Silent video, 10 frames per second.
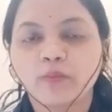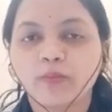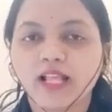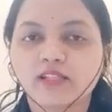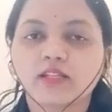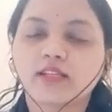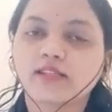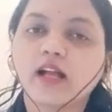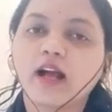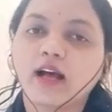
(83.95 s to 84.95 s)

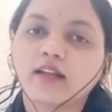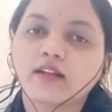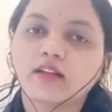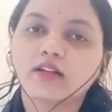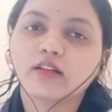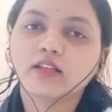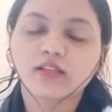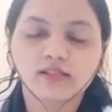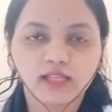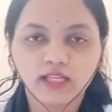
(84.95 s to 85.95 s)
Plastics are
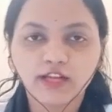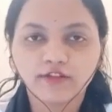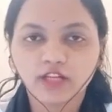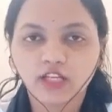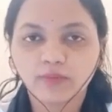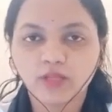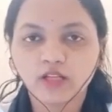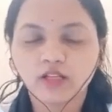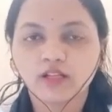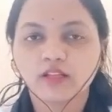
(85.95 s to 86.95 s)
easily available.